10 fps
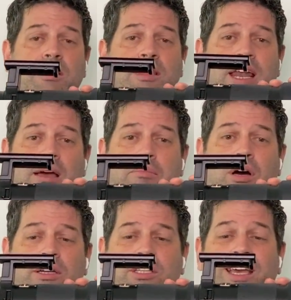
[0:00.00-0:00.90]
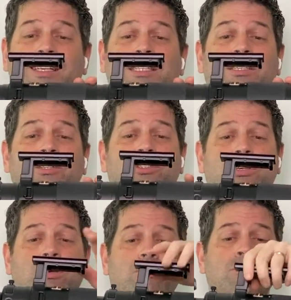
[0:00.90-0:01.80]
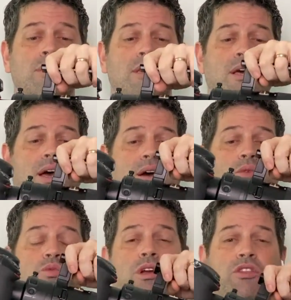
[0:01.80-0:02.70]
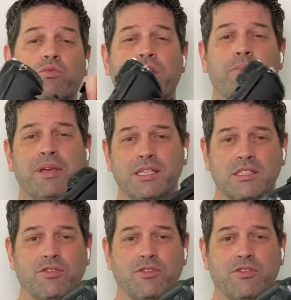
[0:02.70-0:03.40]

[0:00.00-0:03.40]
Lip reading: that I bought 18 years ago was one of the rare pieces of